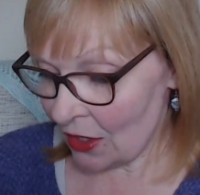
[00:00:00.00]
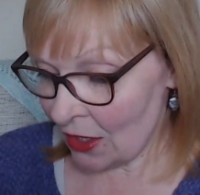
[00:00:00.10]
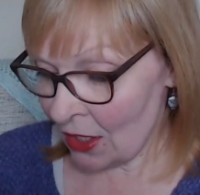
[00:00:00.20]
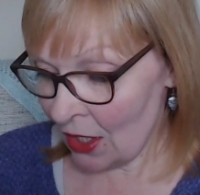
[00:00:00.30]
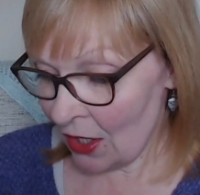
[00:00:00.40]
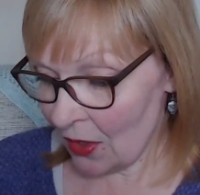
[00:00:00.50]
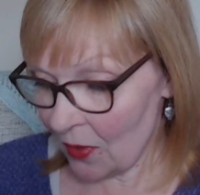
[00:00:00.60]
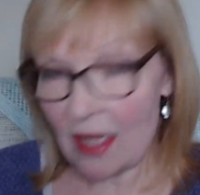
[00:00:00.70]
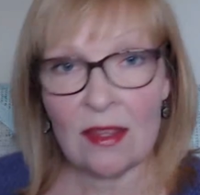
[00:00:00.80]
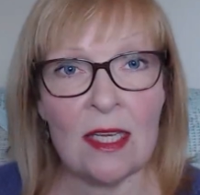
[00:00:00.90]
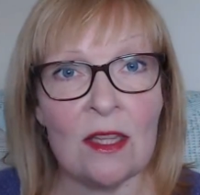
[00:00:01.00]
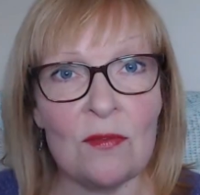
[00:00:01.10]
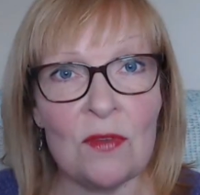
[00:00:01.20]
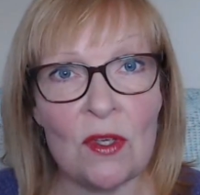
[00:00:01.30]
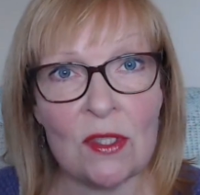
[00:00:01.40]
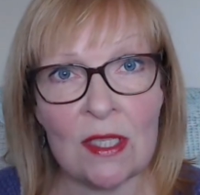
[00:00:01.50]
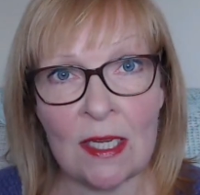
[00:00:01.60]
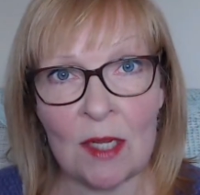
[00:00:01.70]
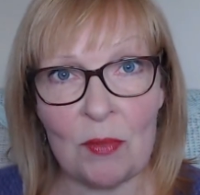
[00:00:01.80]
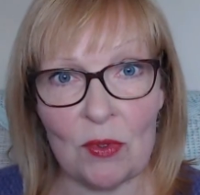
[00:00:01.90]
So I think the first thing
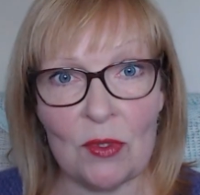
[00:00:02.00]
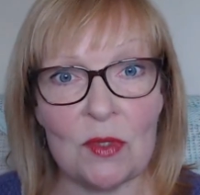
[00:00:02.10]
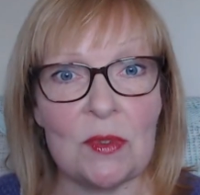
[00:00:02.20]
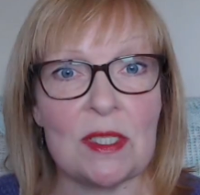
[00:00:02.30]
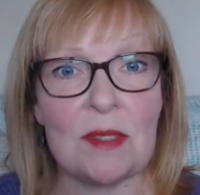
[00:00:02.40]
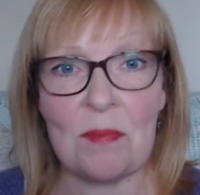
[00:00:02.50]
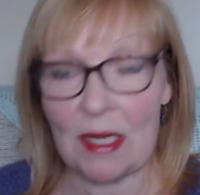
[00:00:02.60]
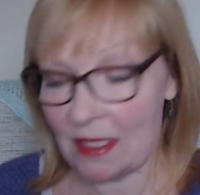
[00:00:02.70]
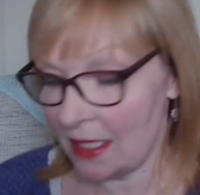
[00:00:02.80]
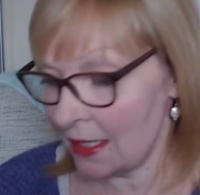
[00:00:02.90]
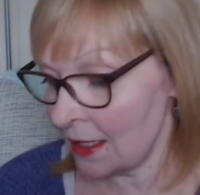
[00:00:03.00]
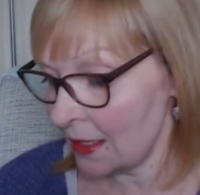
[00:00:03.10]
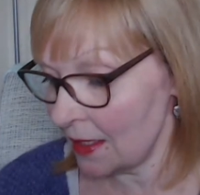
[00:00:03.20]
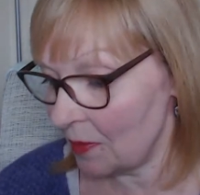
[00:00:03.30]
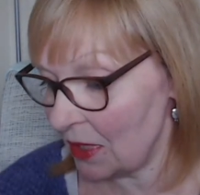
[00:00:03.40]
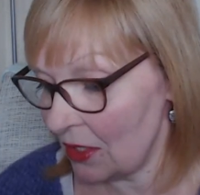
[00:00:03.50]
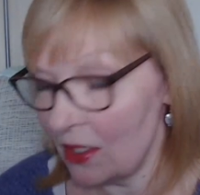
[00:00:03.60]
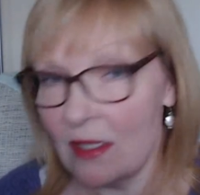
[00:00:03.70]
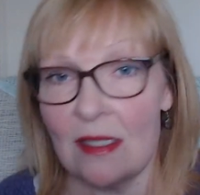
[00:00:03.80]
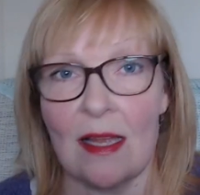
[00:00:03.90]
I bought was some buttons
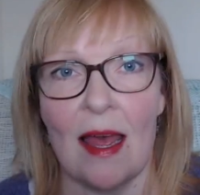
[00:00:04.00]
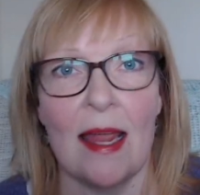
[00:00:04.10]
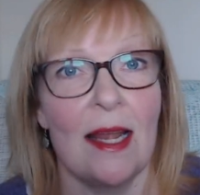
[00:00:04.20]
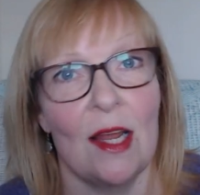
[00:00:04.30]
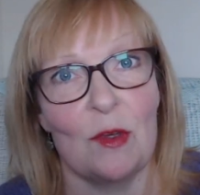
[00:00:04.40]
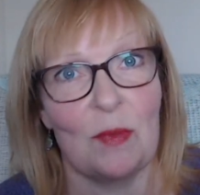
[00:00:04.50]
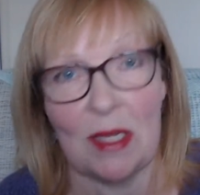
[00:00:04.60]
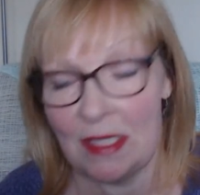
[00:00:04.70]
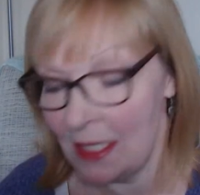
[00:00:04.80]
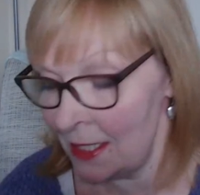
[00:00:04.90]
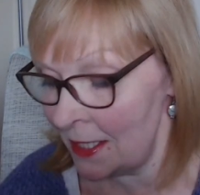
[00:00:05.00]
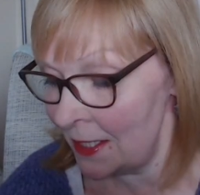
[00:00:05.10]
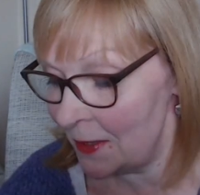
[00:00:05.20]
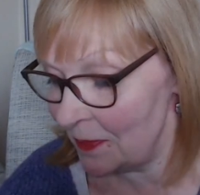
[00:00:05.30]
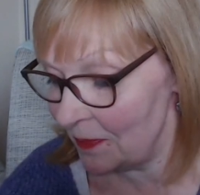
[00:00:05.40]
because I love buttons,